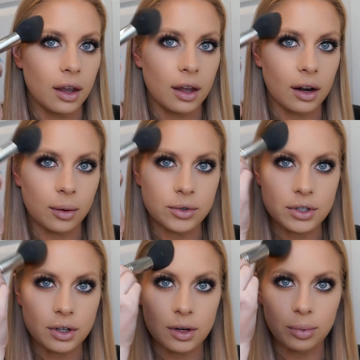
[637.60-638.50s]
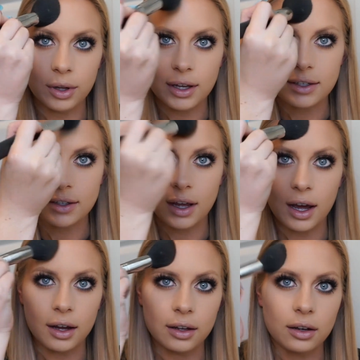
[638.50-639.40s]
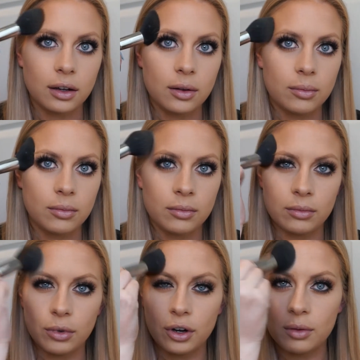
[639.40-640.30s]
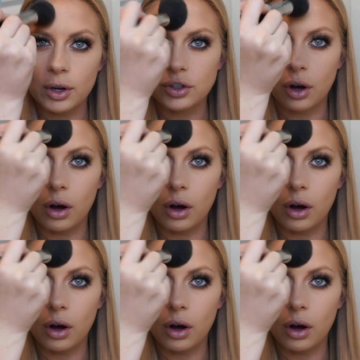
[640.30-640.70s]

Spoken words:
And I'm just going to place that pretty much